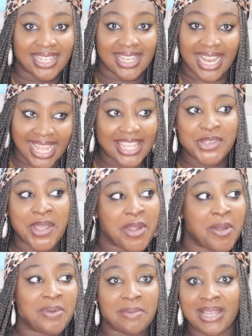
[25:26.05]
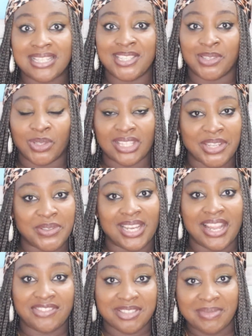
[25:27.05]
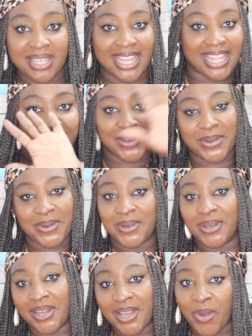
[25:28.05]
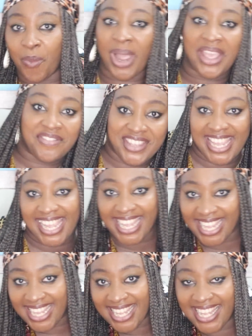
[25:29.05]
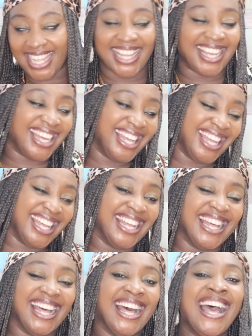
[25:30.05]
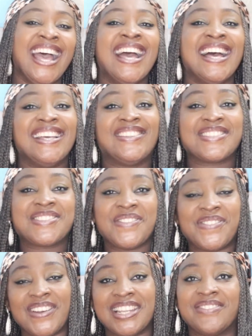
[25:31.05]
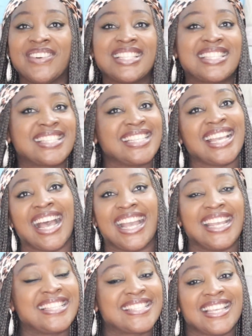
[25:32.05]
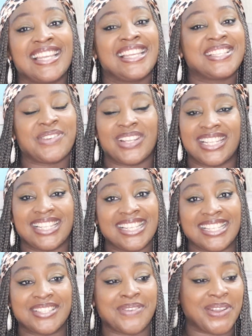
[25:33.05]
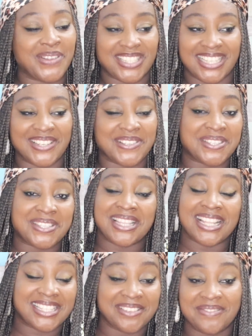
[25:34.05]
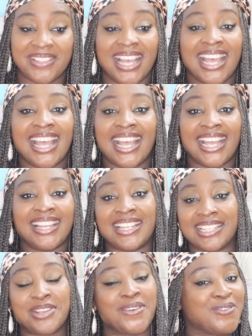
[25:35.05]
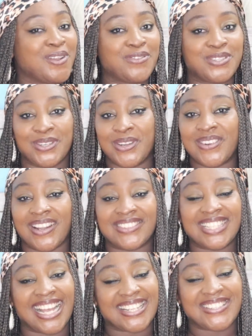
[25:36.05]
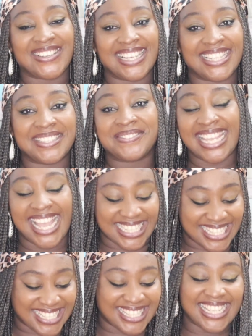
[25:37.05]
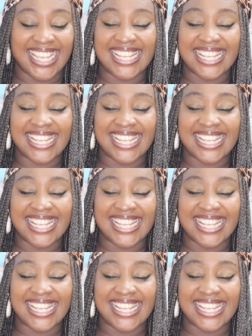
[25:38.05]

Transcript: Like, you are complimenting your daughter, you left me. Hello, wife here." It was so funny, but yeah, it is what it is. We're not jealous. Let him. There's enough love to go around, actually. Yes.